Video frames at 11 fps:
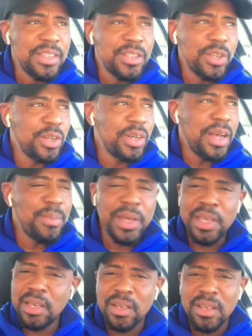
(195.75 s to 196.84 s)
So I'm
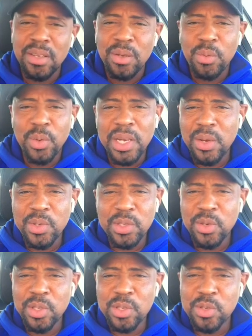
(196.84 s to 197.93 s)
like, when I was
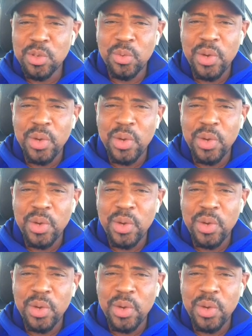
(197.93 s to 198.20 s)
going to school,